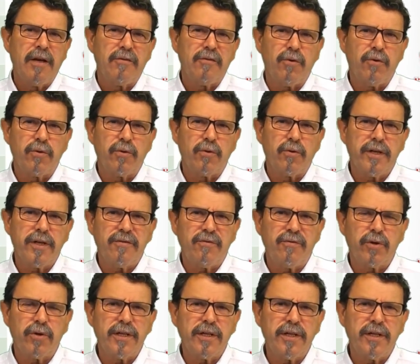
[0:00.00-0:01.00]

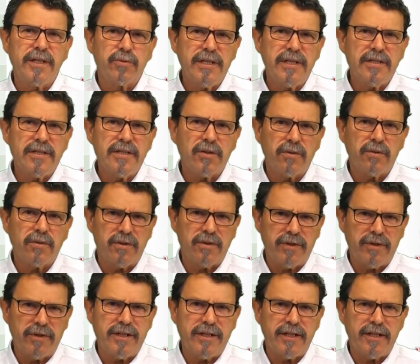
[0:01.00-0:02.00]
40 degrees on the
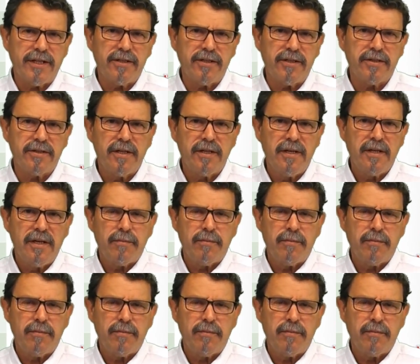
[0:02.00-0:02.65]
radiators,